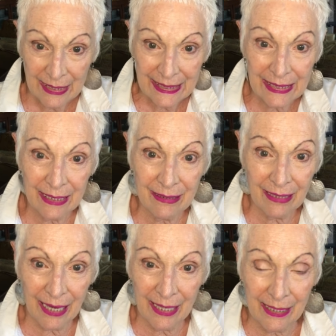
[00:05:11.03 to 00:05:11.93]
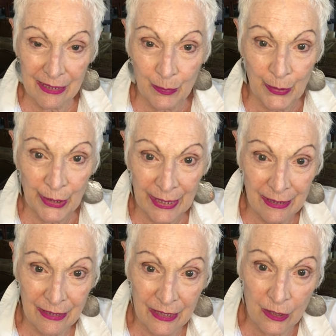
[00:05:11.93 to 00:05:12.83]
seen and
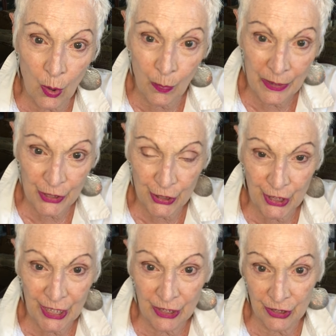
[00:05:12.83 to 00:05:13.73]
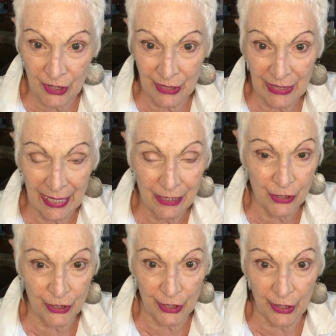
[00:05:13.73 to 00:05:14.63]
experienced so much change in the
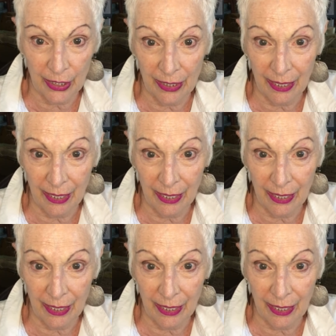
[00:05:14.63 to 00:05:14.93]
last year,